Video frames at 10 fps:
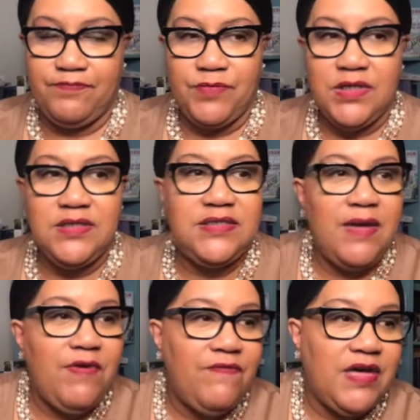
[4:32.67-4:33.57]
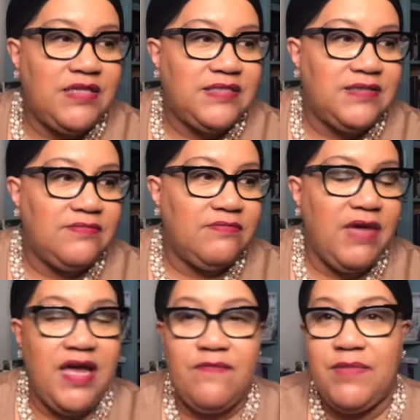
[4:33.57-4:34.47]
Some of us may
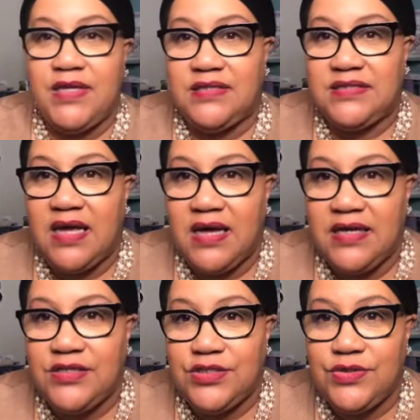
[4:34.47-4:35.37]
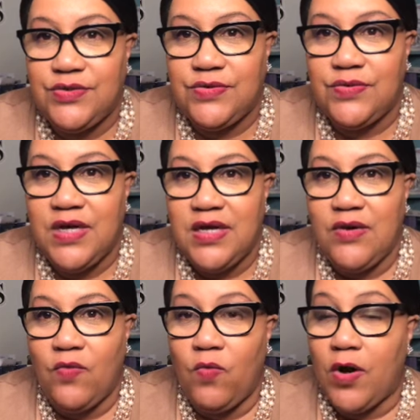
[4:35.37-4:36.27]
have been assigned to
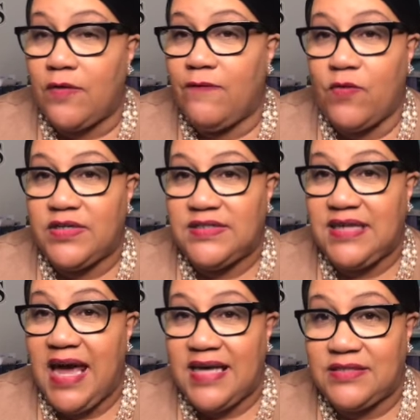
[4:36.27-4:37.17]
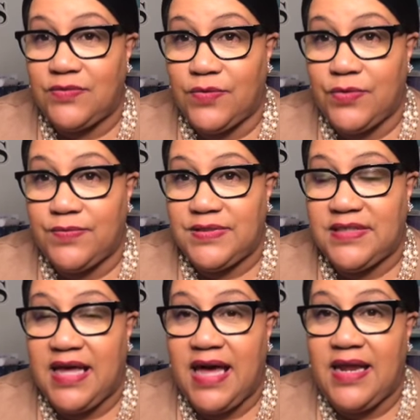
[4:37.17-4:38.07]
workforce task groups
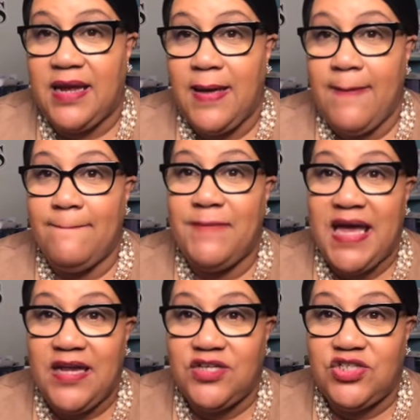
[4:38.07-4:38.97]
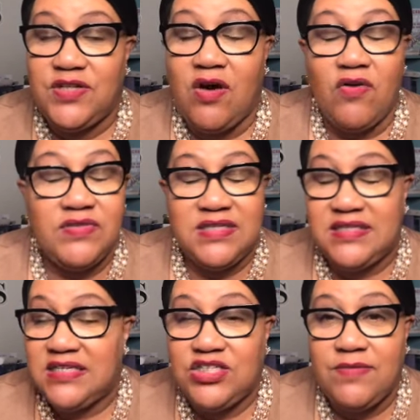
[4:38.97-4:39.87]
that manage the
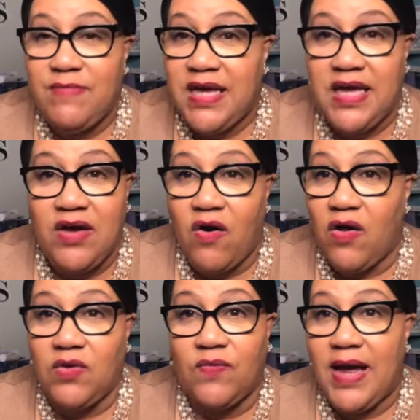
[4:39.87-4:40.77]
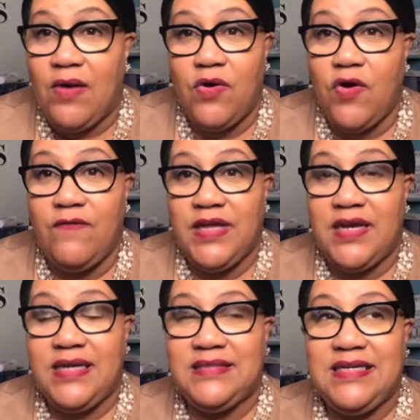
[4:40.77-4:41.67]
decision making all around COVID
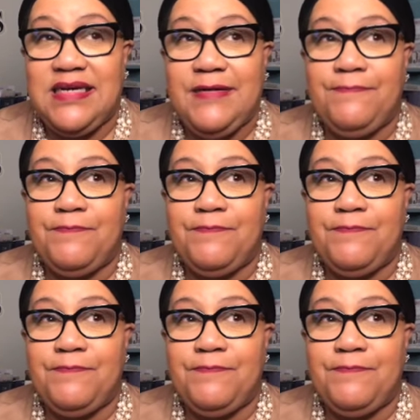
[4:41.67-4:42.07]
19.